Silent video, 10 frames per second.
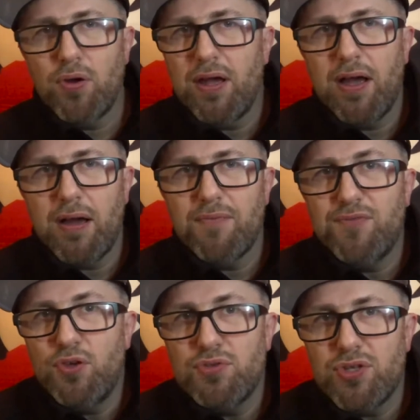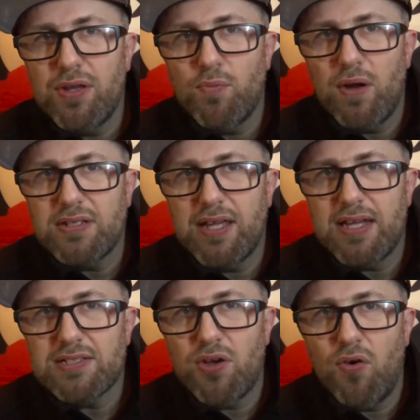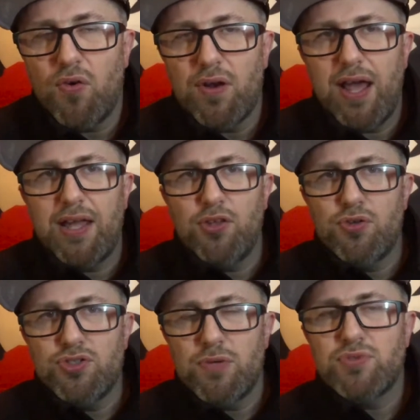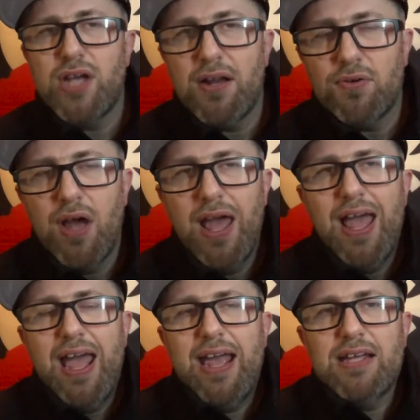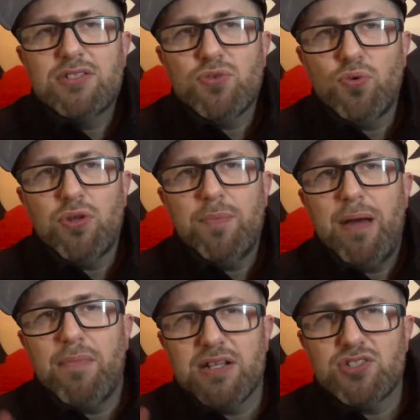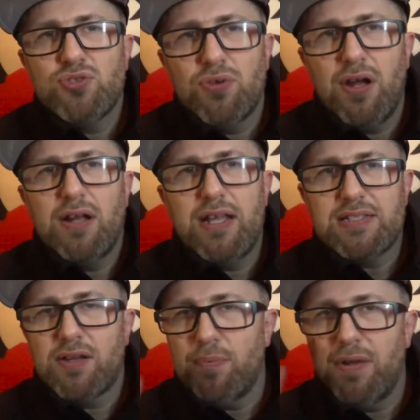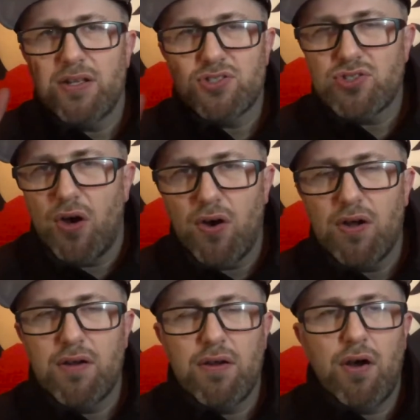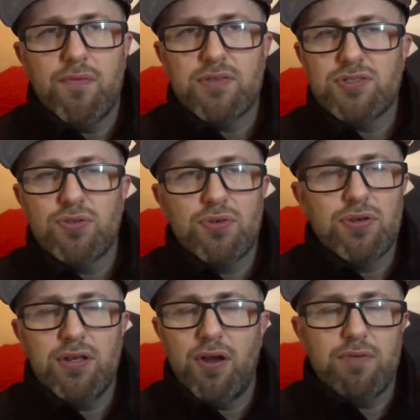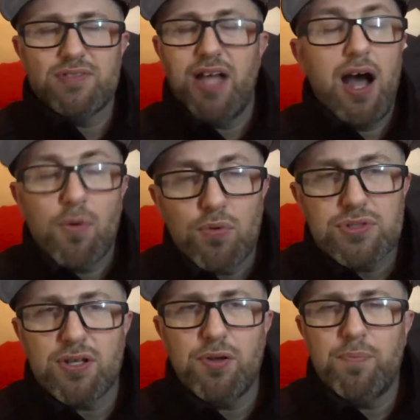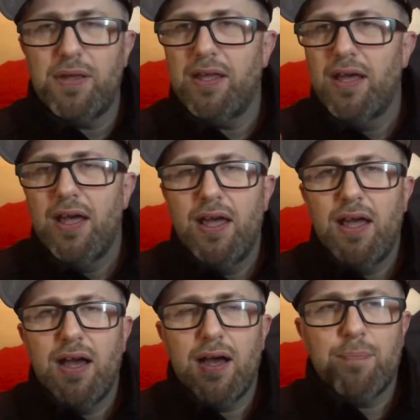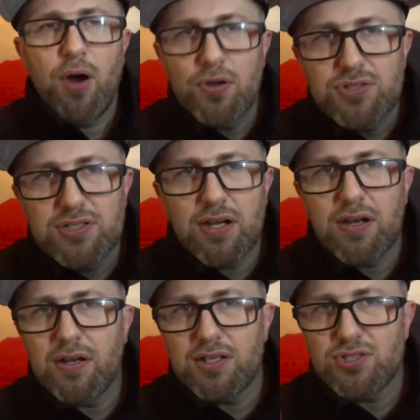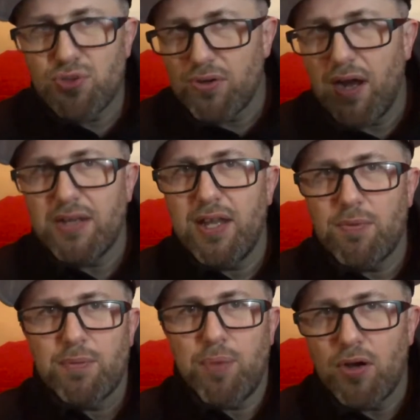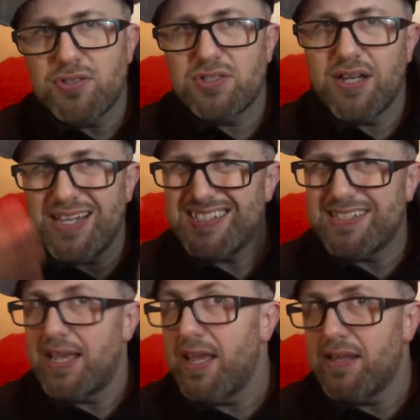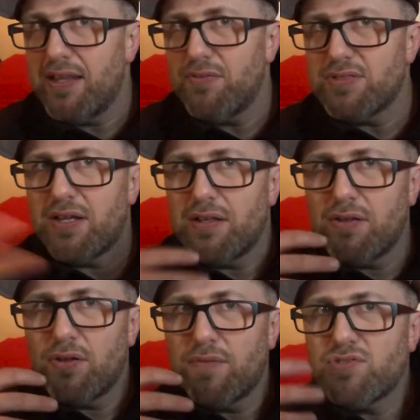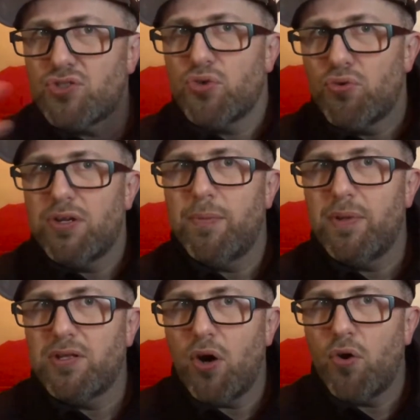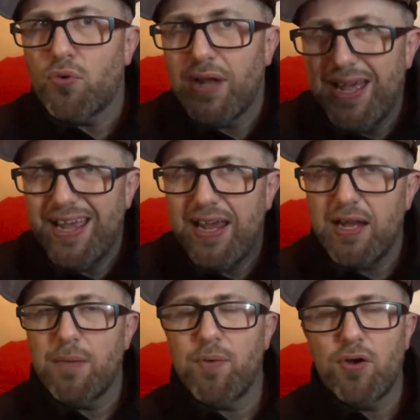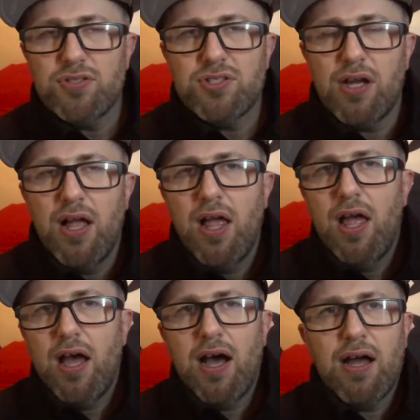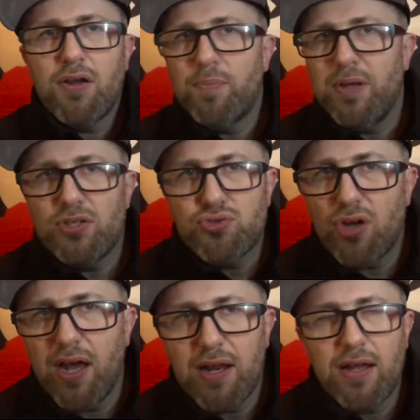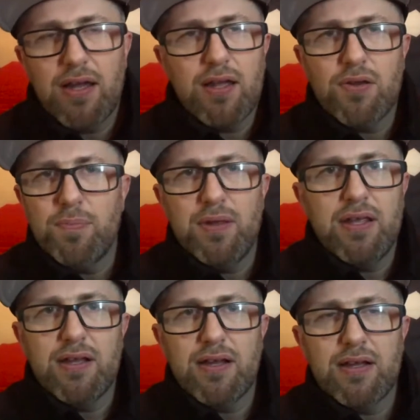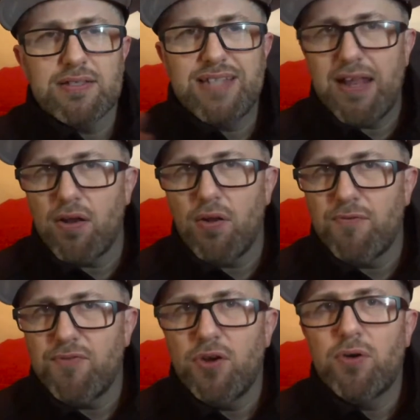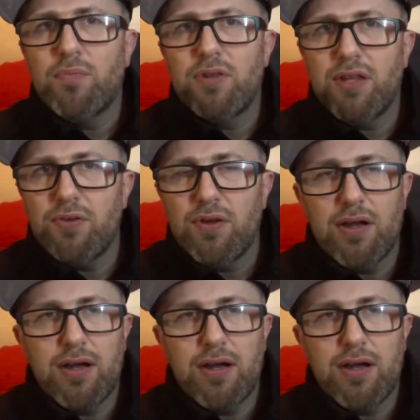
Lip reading: views one gets on a YouTube channel. It's all about my story ideas. It could be in a song of a story of Star Wars. It could be a poster, a story idea with a poster, because there is a lot of story to be told in a poster. It could be a trailer. It could be a standalone film. The